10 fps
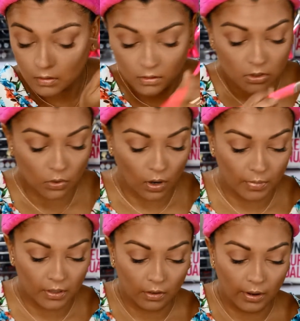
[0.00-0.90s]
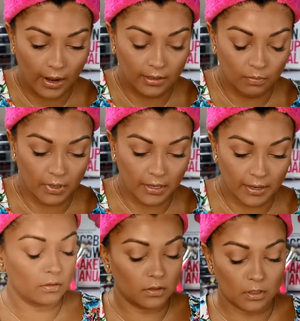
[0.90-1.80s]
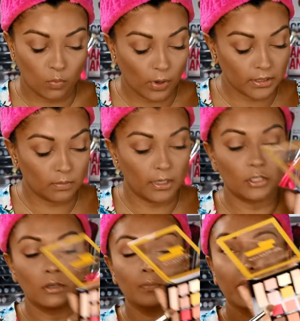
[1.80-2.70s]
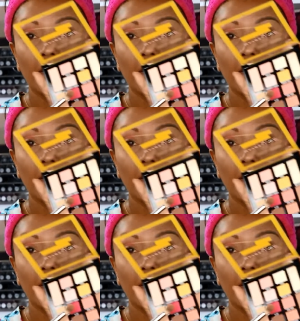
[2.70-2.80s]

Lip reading: So I'm going to go ahead and pick up the pointed blender,